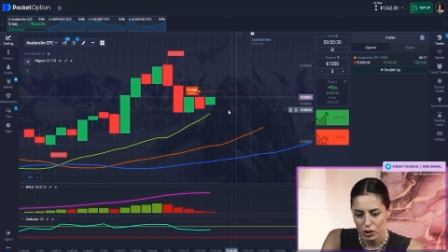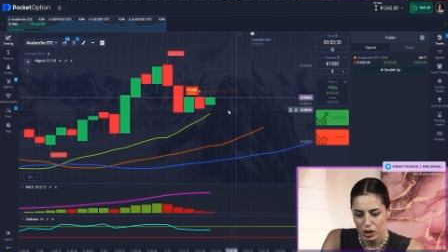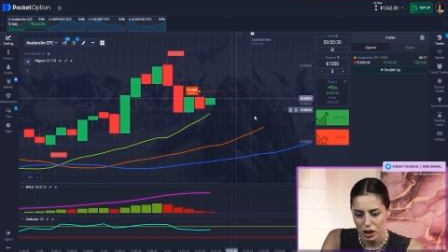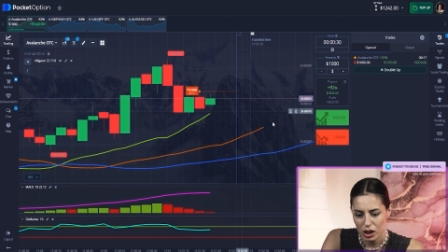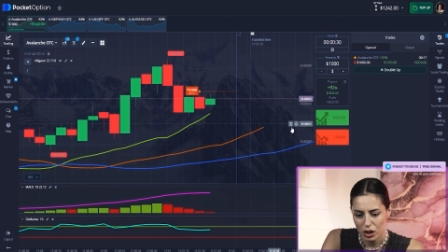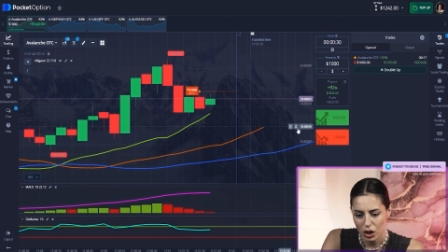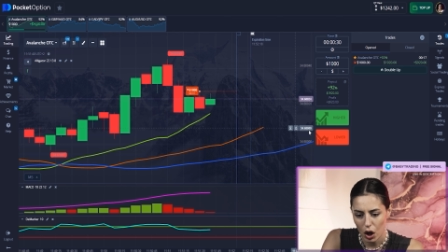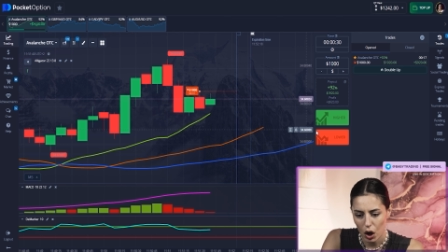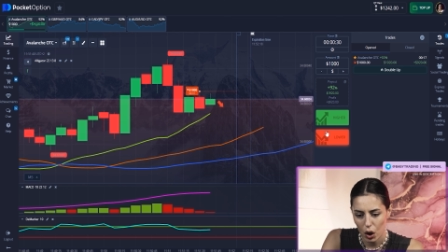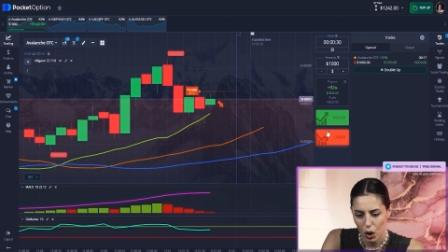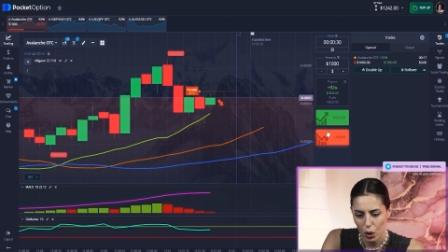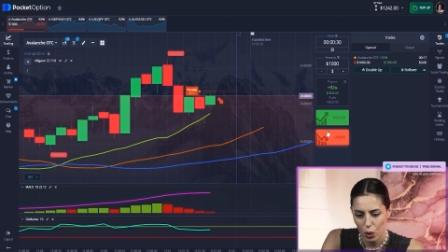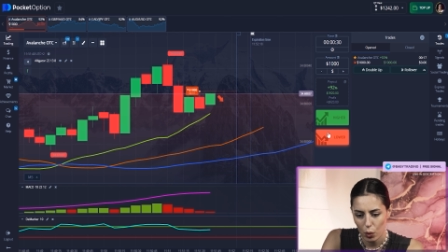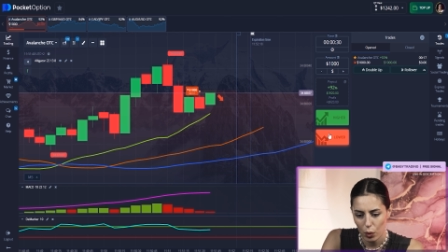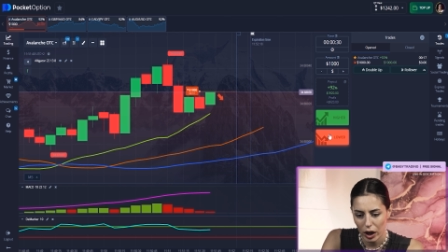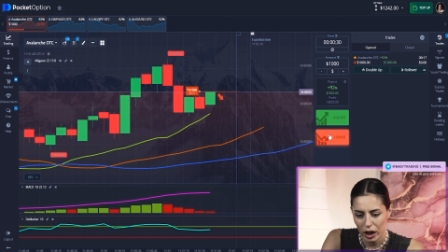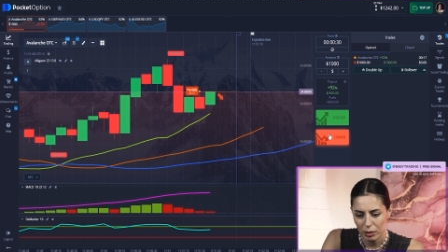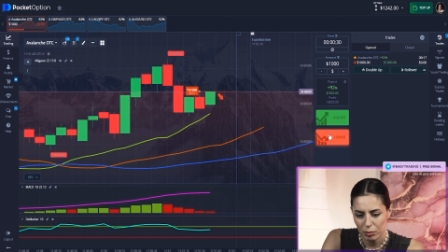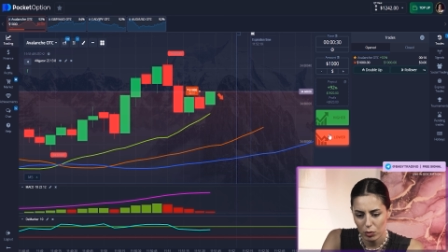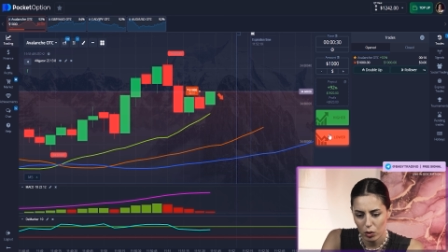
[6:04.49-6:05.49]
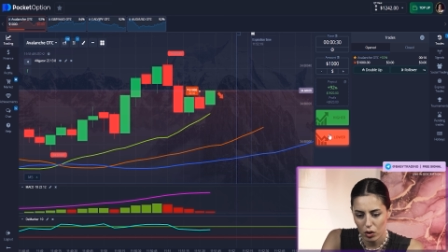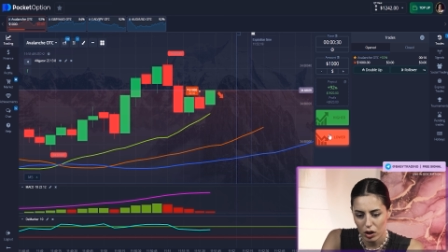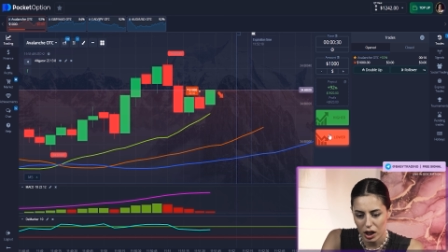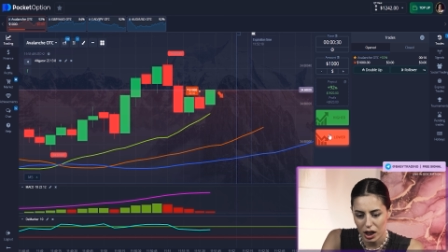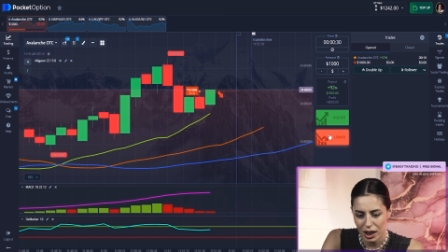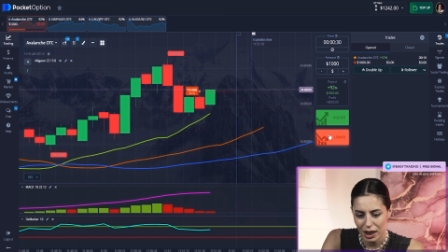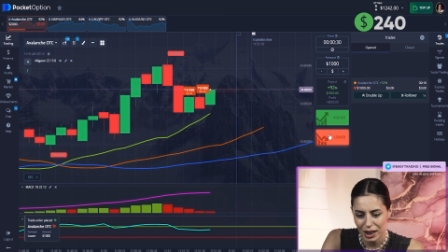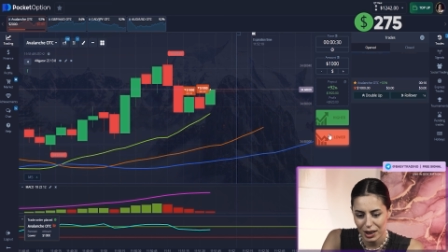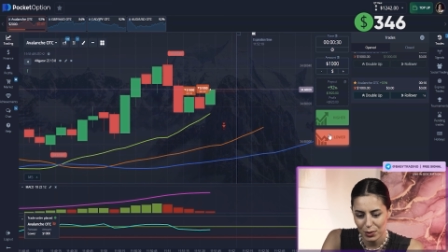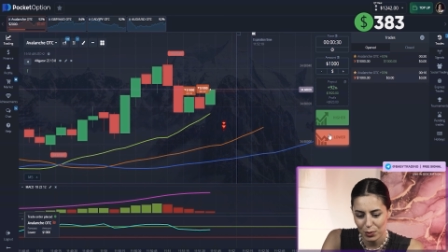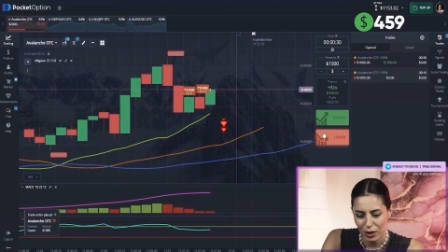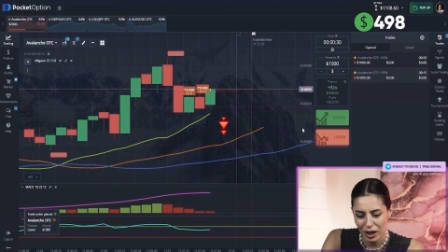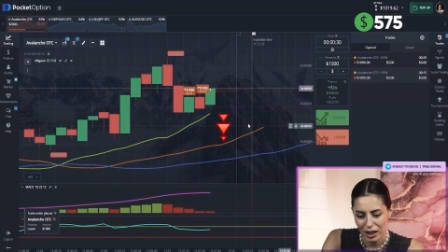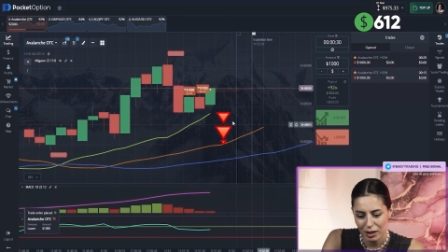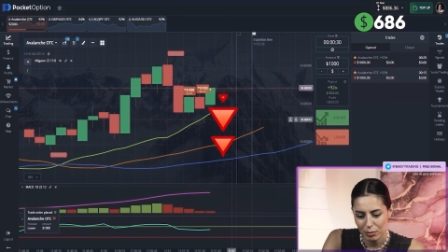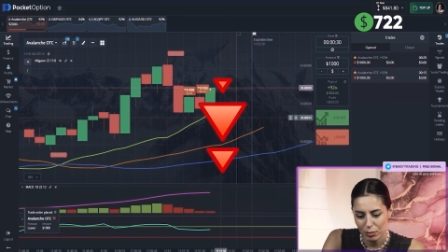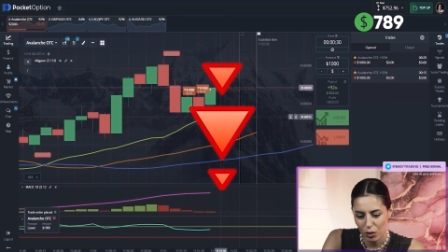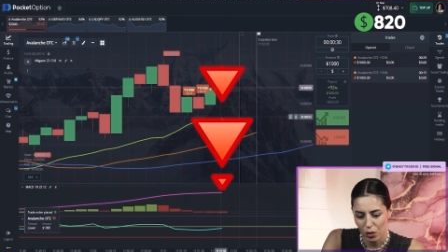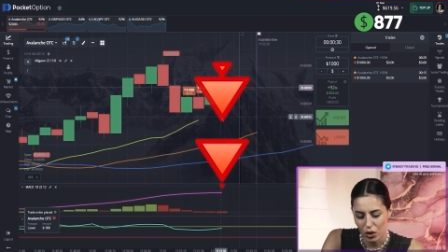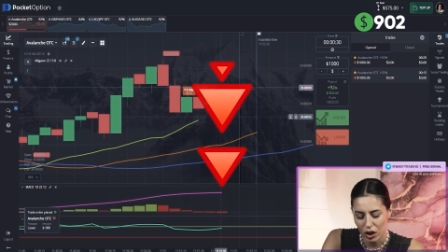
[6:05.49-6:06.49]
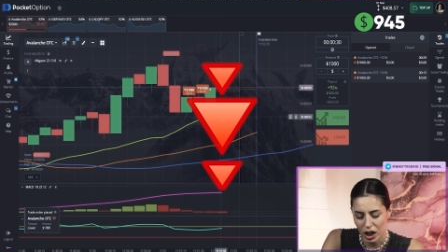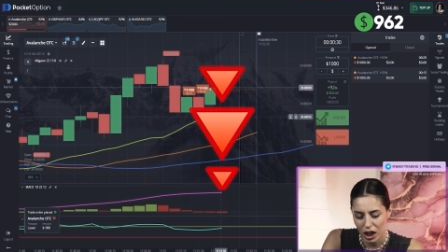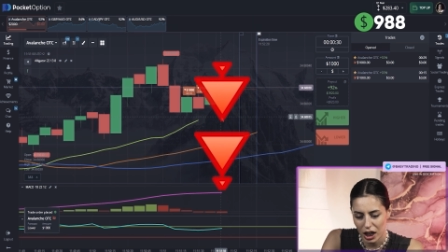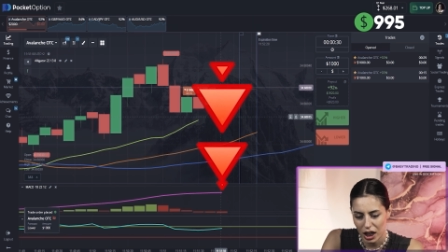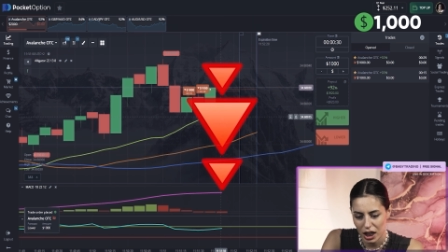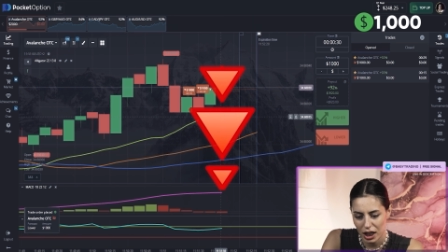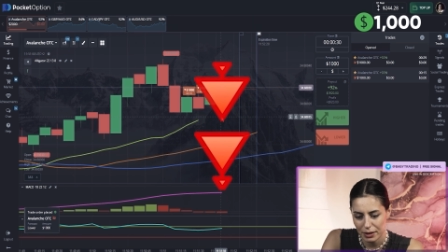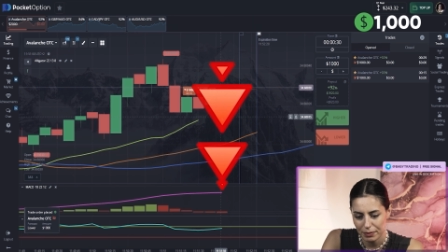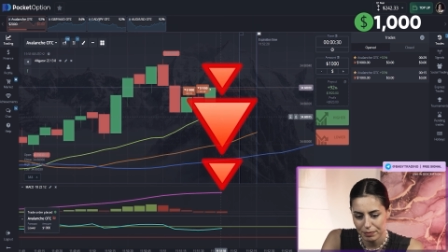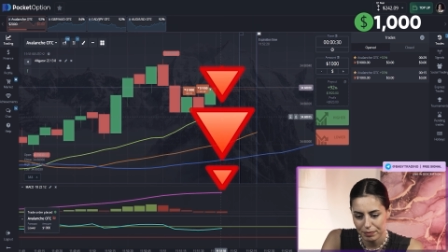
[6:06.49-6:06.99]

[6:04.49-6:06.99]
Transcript: zero. One more, one more.